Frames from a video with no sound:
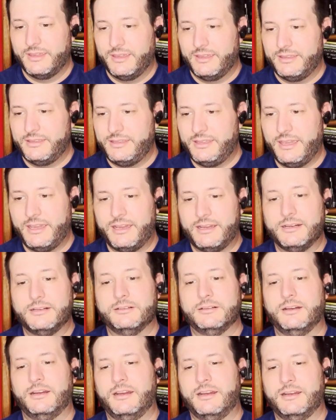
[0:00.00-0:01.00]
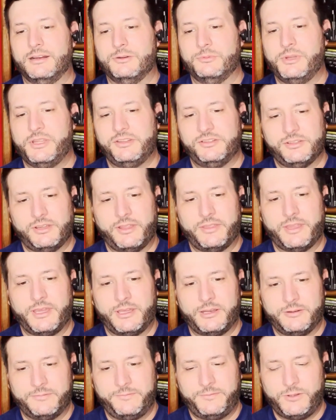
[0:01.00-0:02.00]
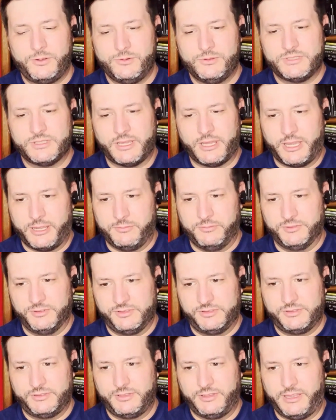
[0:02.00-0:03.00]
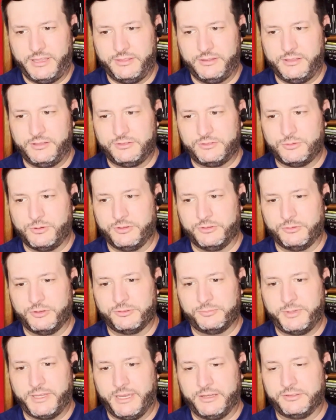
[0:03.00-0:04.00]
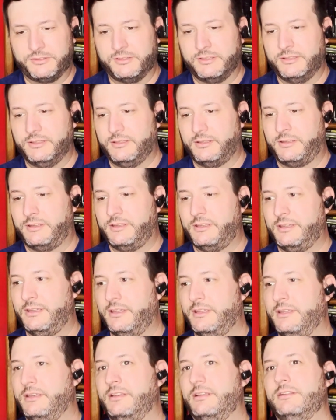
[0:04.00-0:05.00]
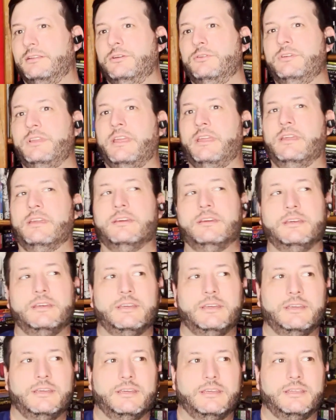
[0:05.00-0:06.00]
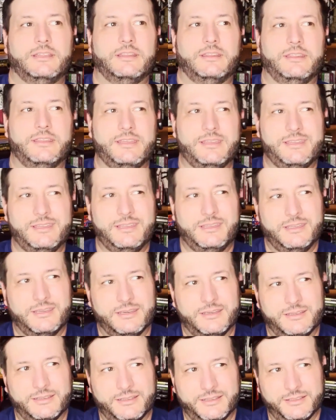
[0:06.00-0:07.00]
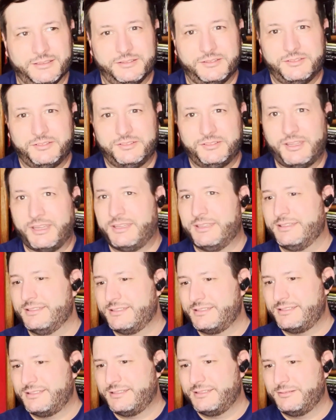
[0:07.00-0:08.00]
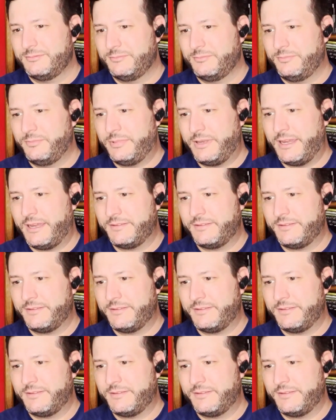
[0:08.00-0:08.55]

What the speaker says: Yeah, we saw that a few times in these Toys R Us packs, including the second pack that